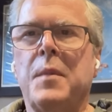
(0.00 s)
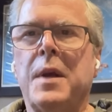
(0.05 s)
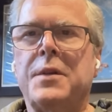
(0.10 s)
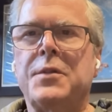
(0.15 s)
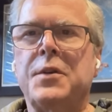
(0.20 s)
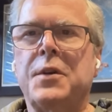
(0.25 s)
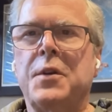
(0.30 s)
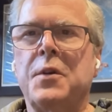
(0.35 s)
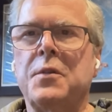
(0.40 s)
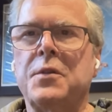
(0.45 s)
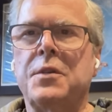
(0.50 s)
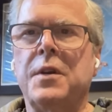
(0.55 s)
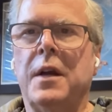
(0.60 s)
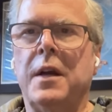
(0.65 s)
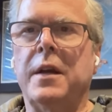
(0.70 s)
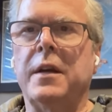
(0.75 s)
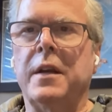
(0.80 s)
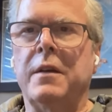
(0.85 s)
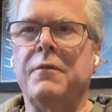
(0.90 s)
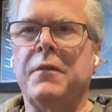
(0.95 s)
Uh, Mexico's
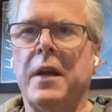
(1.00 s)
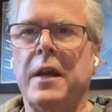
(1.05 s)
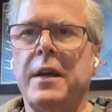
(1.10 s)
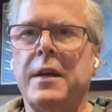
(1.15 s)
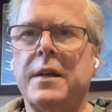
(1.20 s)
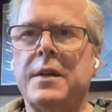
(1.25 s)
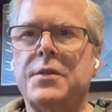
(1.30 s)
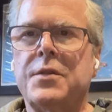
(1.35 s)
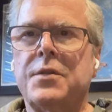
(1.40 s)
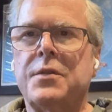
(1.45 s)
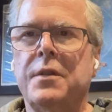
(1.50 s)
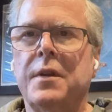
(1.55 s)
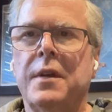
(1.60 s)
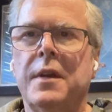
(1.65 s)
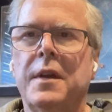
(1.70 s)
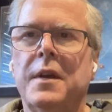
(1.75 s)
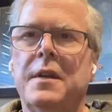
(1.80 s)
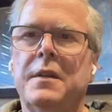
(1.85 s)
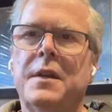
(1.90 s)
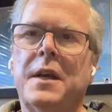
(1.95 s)
not going to invade us.
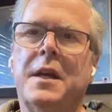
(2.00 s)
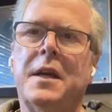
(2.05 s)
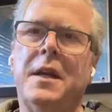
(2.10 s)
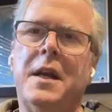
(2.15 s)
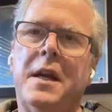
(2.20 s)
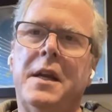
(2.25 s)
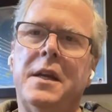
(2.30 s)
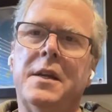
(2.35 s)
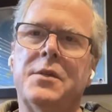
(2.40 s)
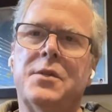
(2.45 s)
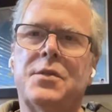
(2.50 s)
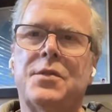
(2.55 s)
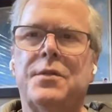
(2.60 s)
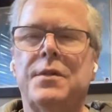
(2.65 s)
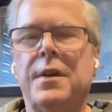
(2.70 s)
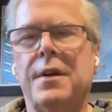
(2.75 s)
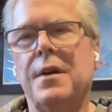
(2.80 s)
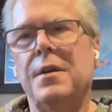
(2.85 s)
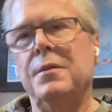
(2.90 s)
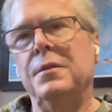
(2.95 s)
The
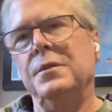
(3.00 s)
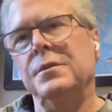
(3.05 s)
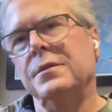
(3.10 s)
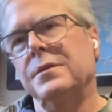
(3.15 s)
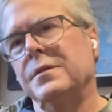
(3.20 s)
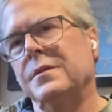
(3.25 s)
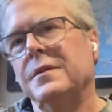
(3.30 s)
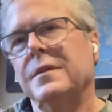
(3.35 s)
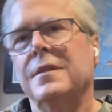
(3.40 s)
Canadians, you know,